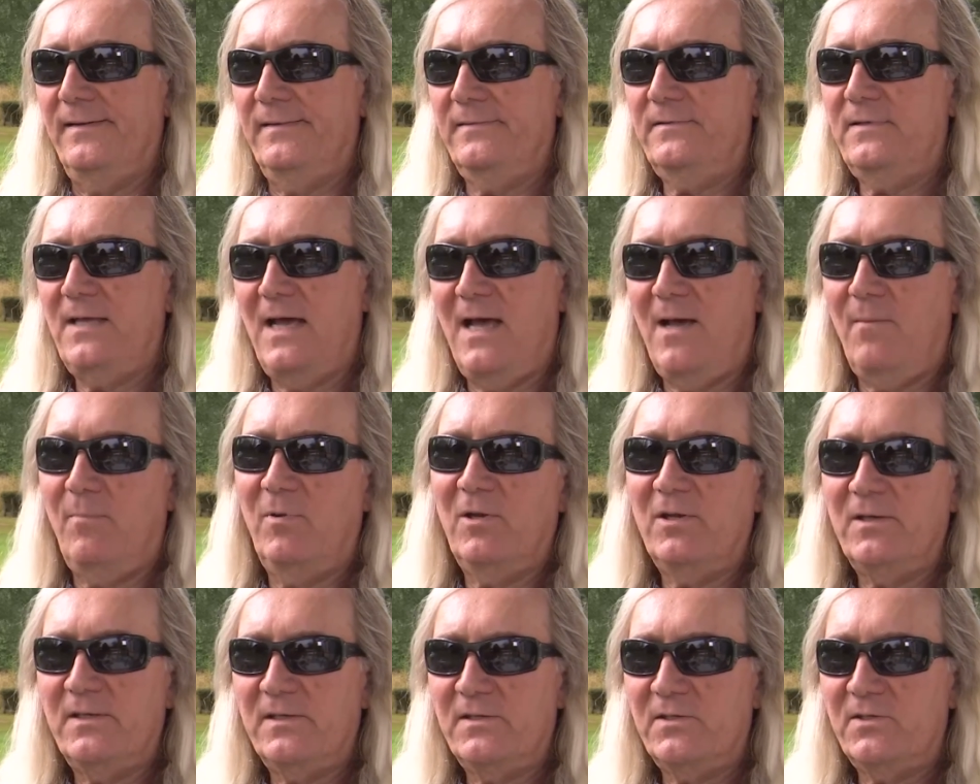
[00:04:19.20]

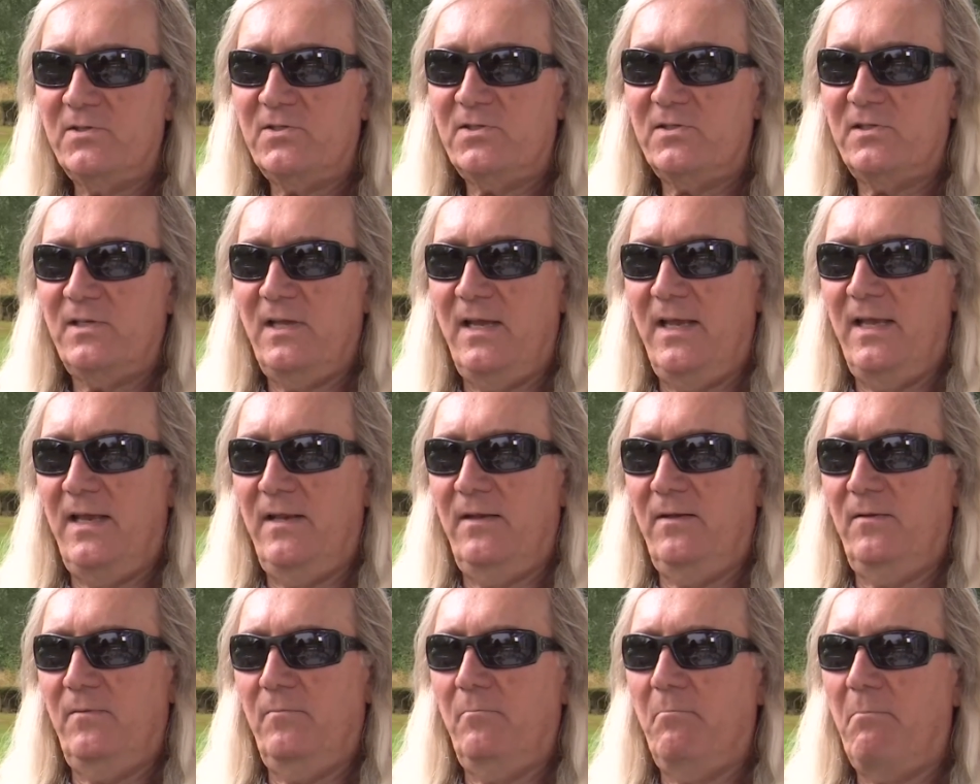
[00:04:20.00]
tablas
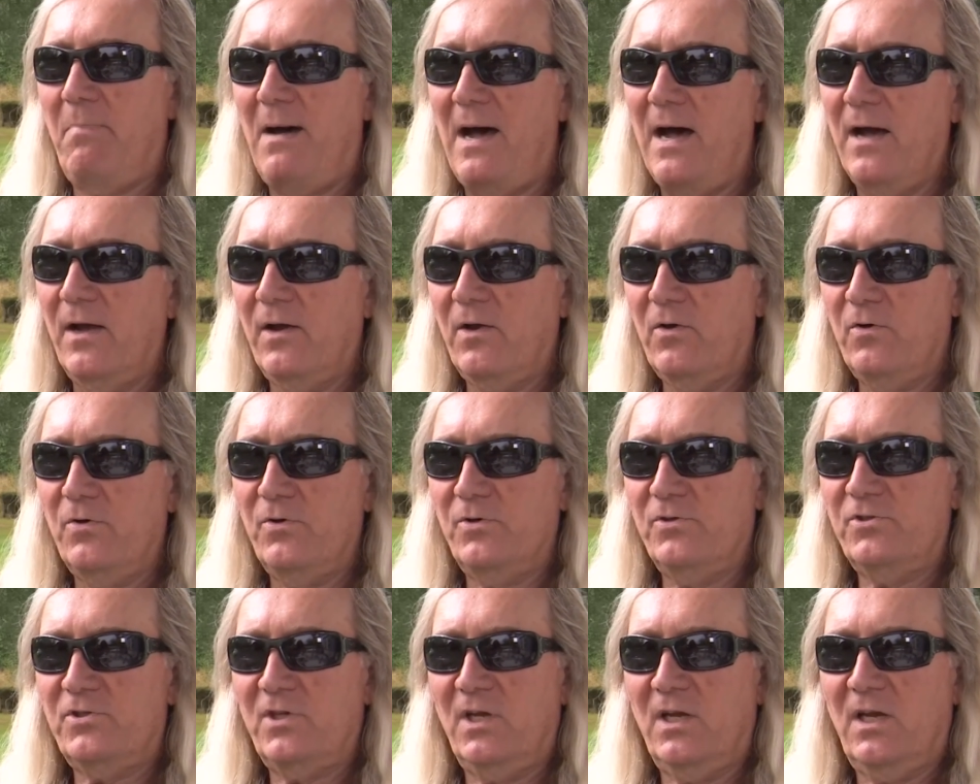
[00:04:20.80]
and
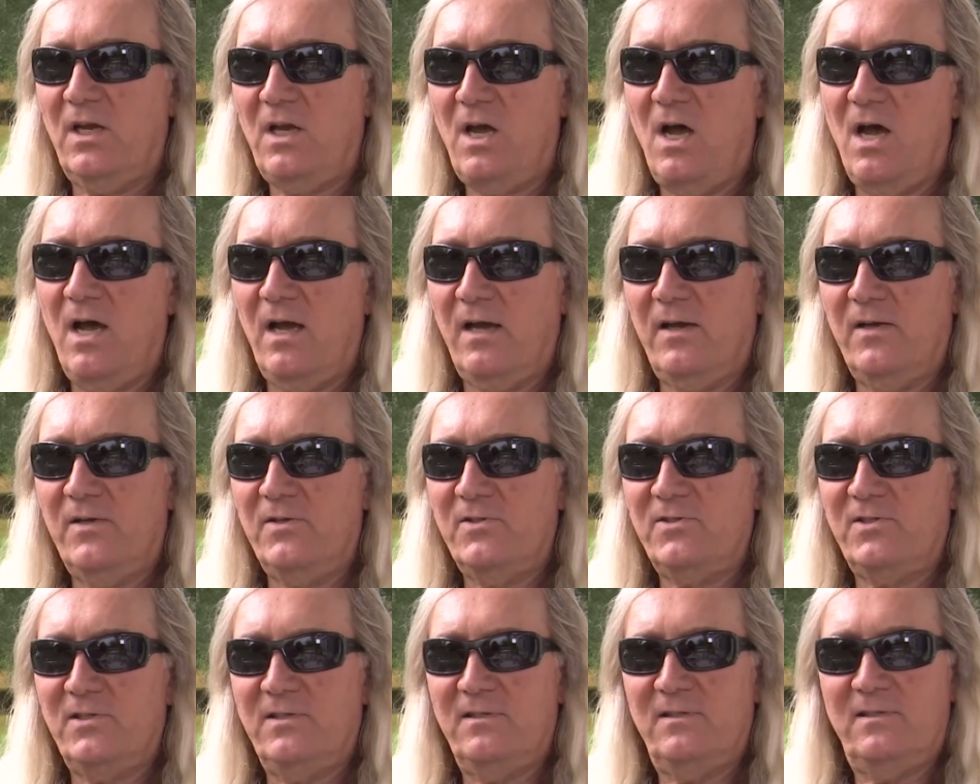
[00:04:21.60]
bongos and
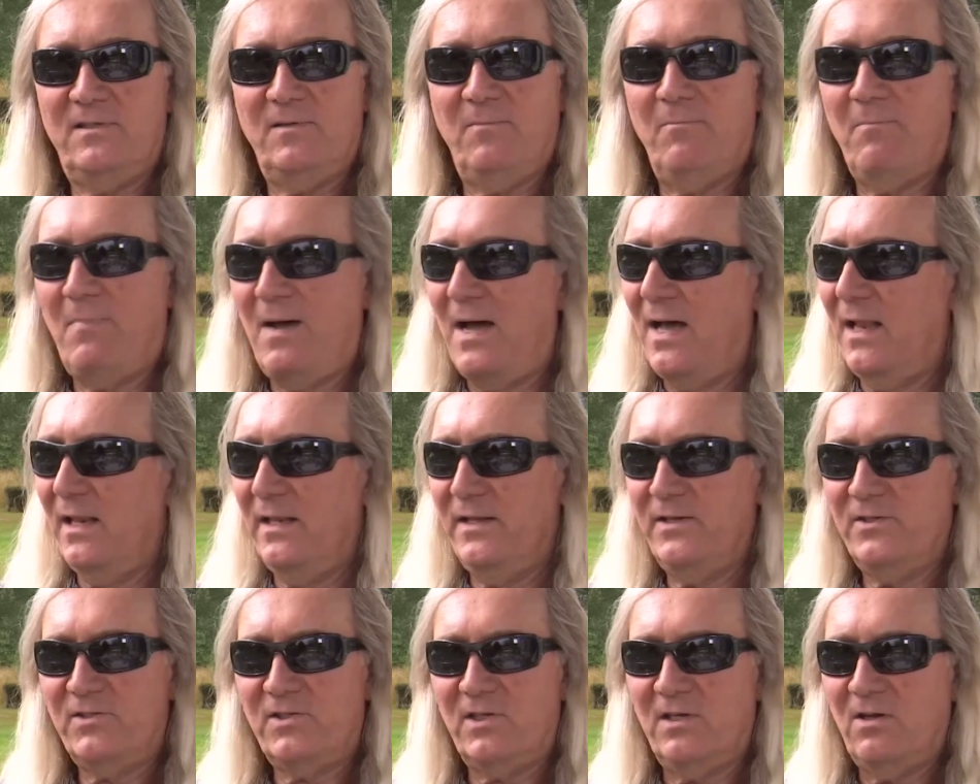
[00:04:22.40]
congas and
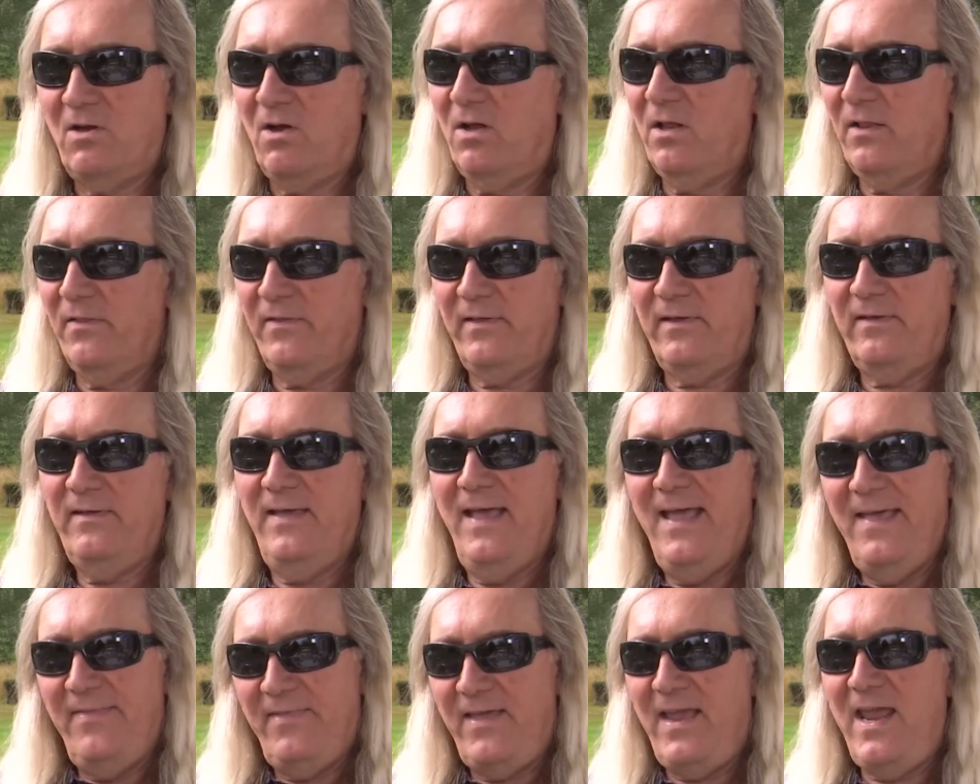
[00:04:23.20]
timbales and all
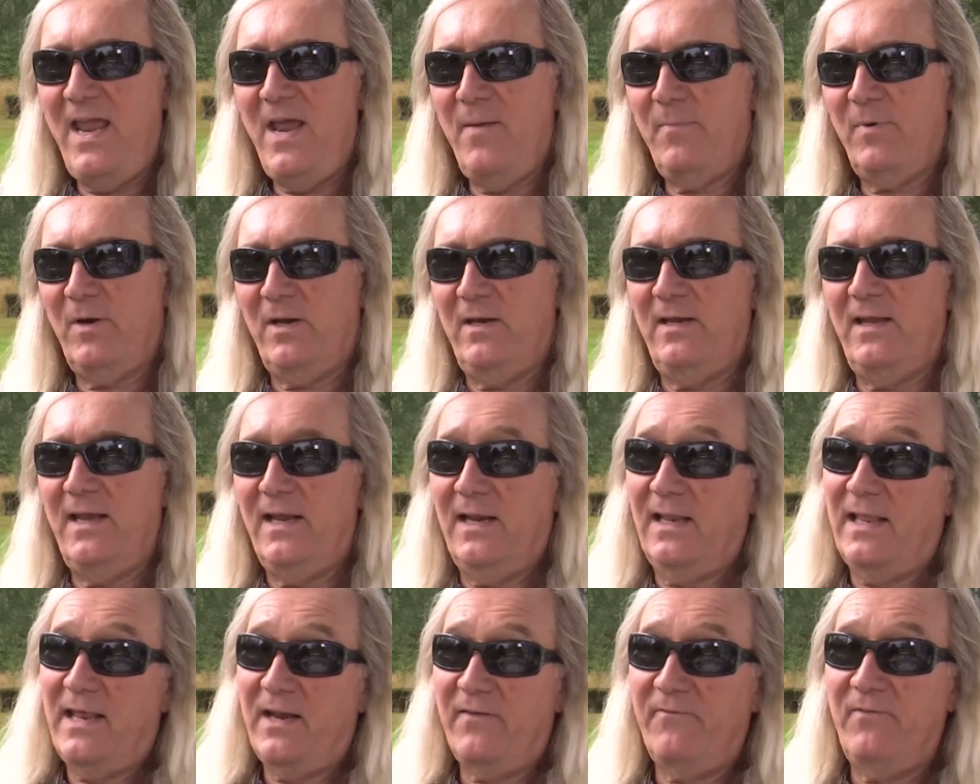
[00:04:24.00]
the hand, and
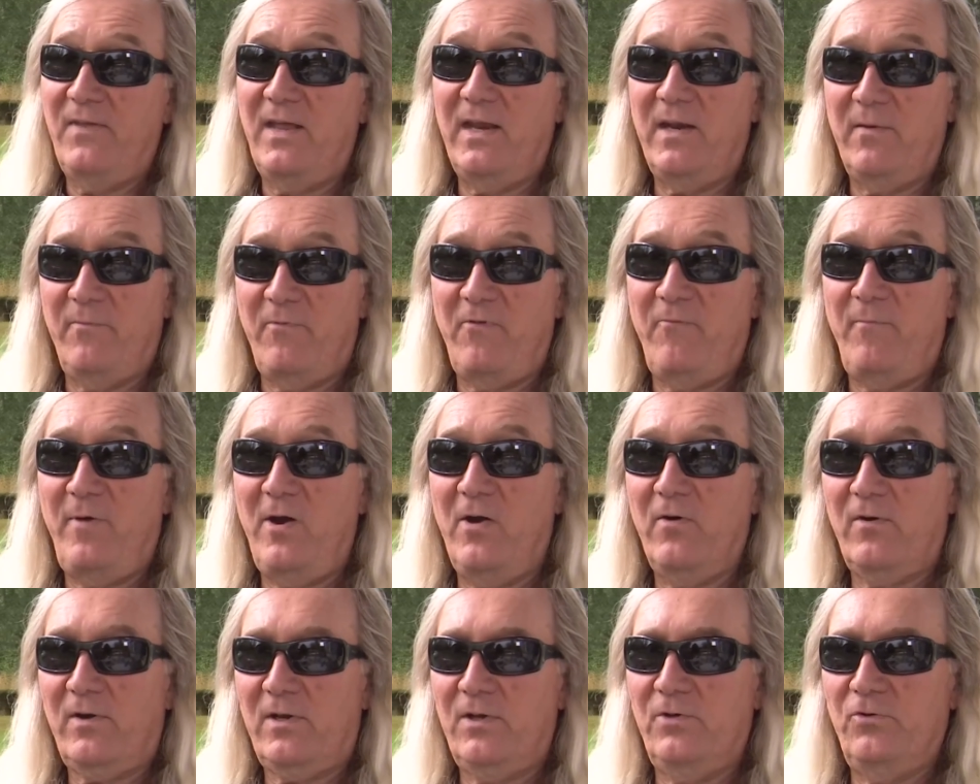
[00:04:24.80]
a lot of Native
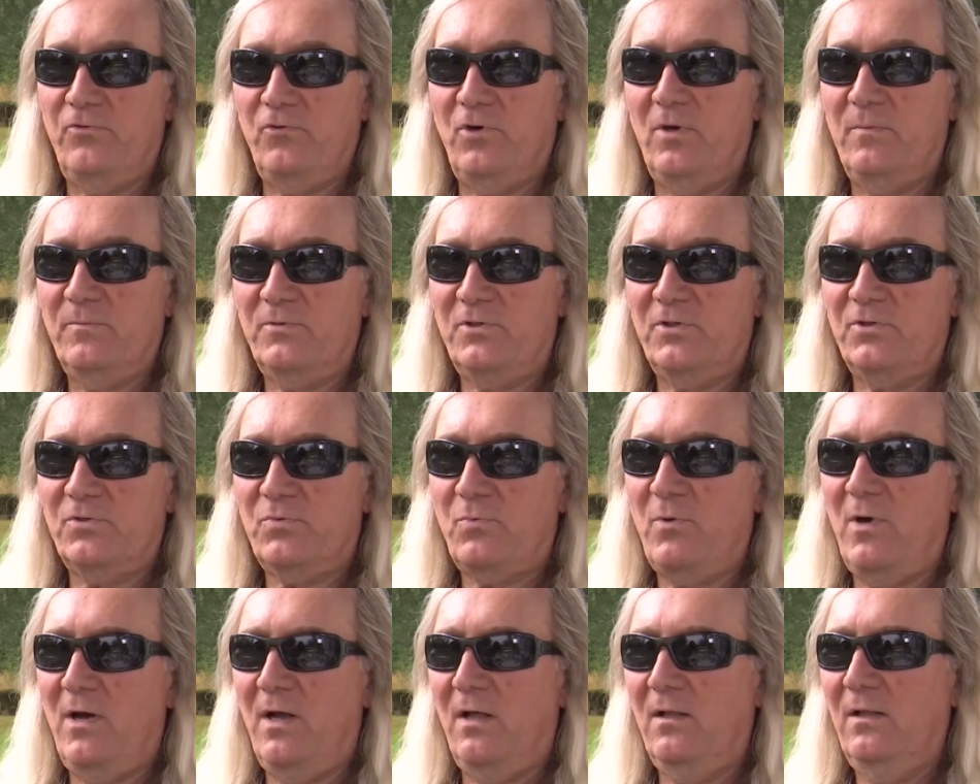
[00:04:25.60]
American drums as
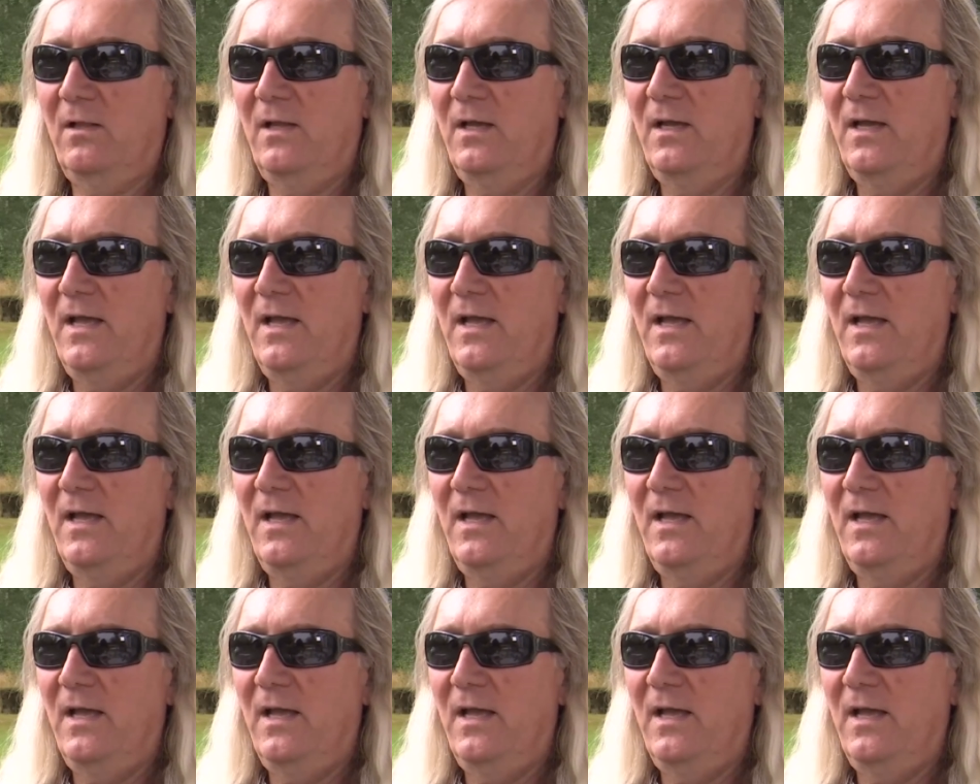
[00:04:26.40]
well.